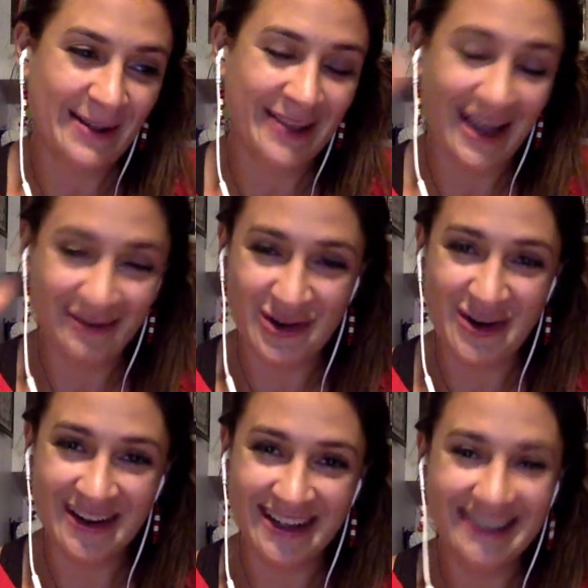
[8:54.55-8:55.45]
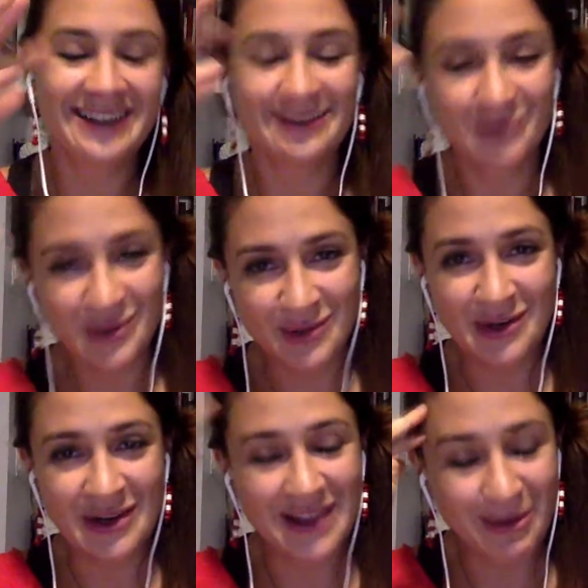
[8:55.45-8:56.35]
live drawing so
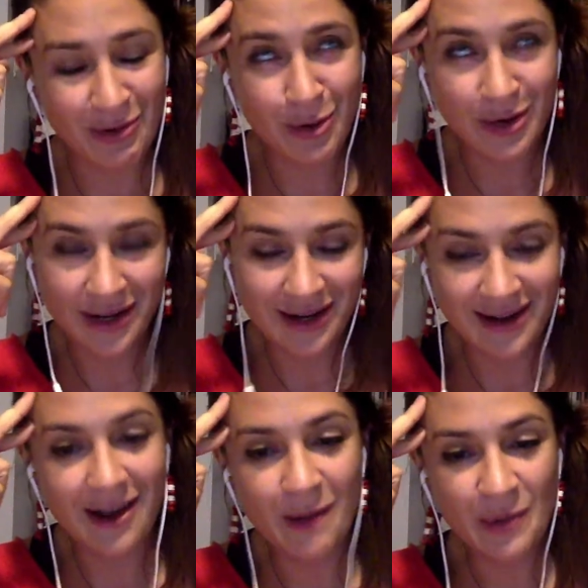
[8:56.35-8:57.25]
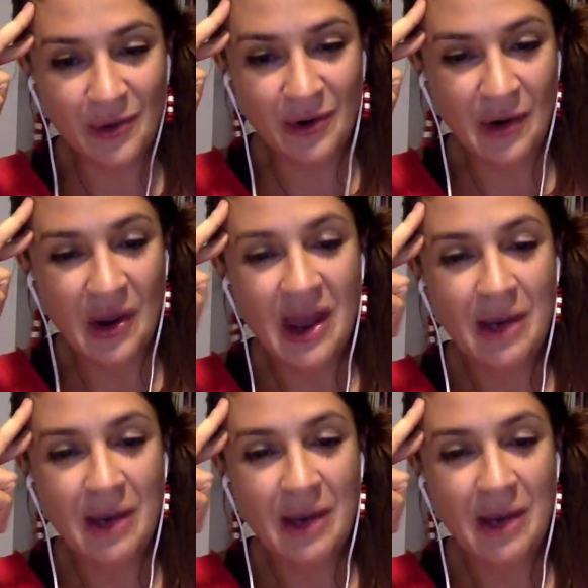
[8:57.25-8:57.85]
sorry that recording didn't come through